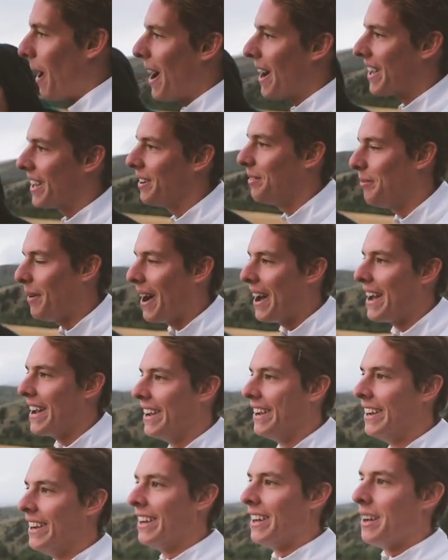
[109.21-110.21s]
pocket of
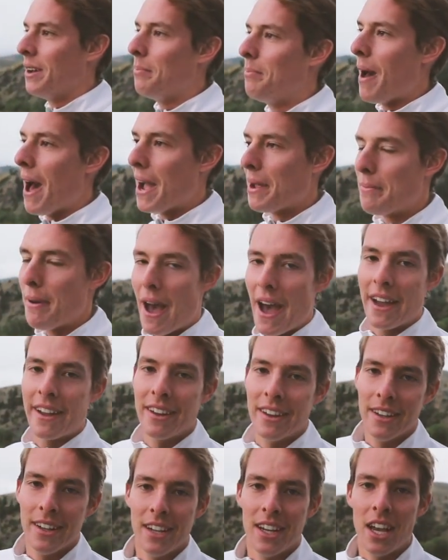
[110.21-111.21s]
my backpack.
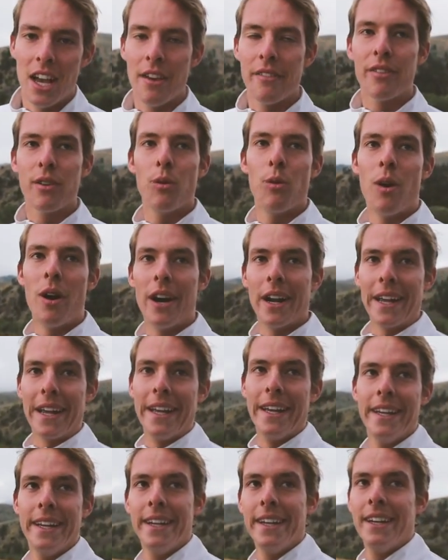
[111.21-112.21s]
If you want
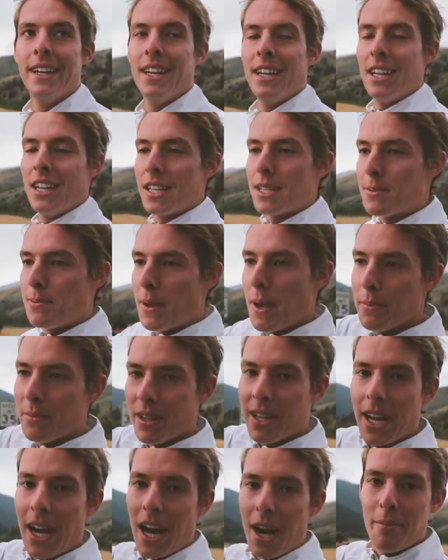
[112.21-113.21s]
it, spam
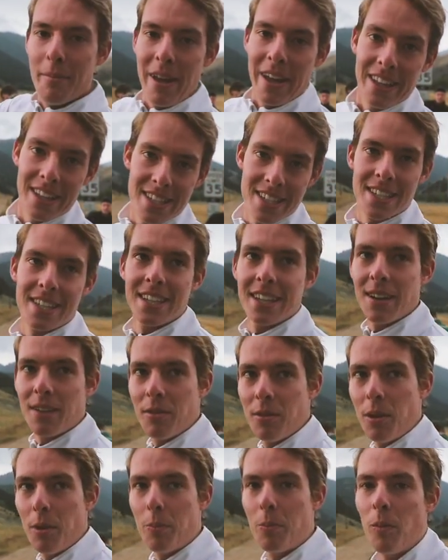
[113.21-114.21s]
the comments.
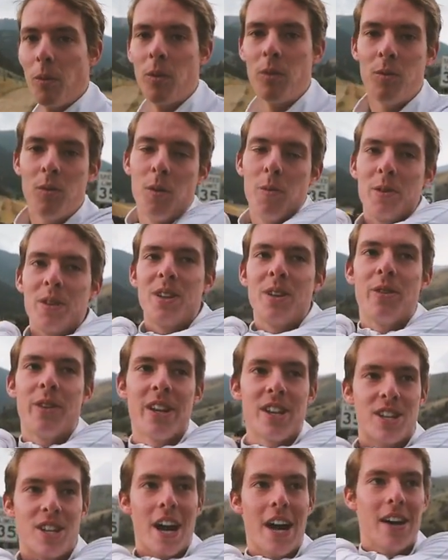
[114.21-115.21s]
We'll, we'll do a giveaway We'll soon. be doing
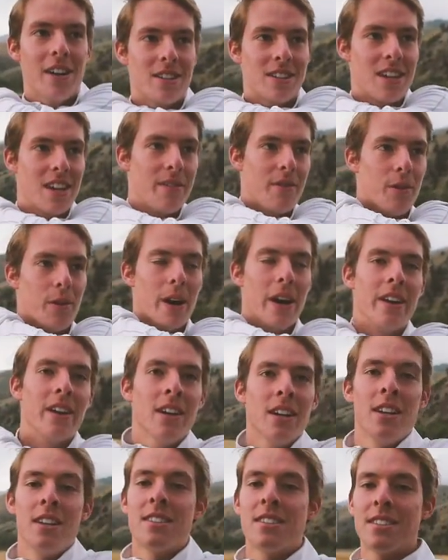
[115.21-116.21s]
a Chalice giveaway.
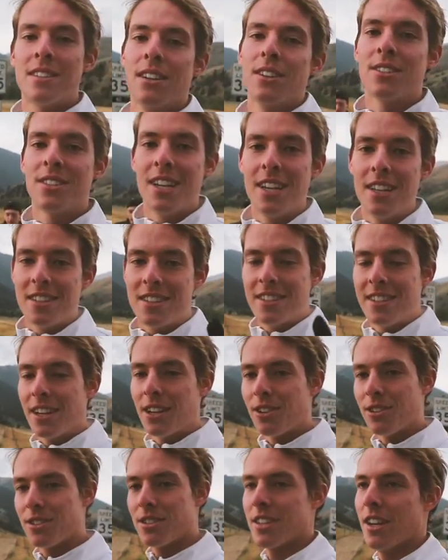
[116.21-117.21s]
Yeah. Still send
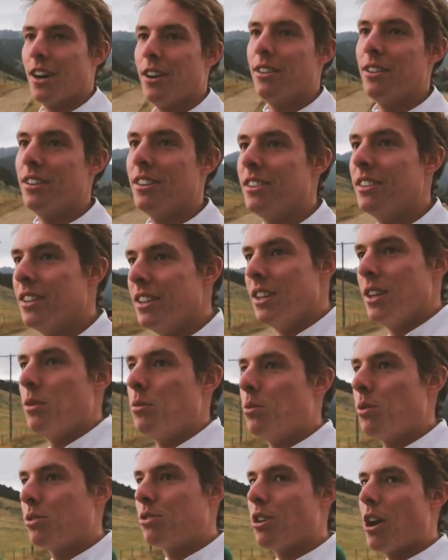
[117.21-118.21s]
stickers though.
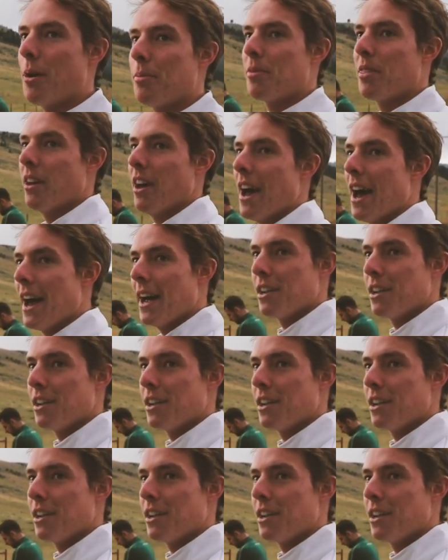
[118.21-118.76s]
We'll drop the Tell